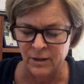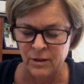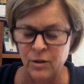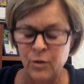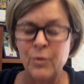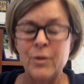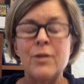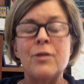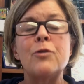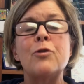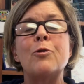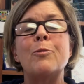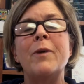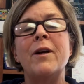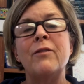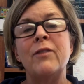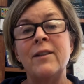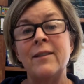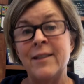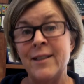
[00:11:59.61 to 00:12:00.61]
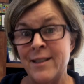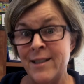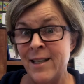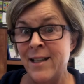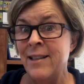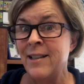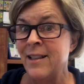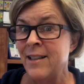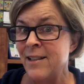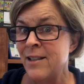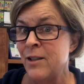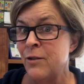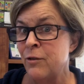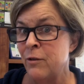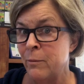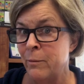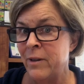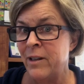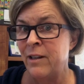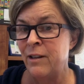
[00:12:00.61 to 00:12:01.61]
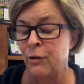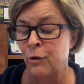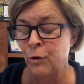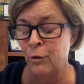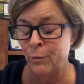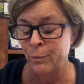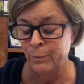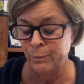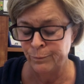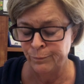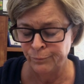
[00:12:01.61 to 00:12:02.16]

Don't assume every Latina is from Mexico.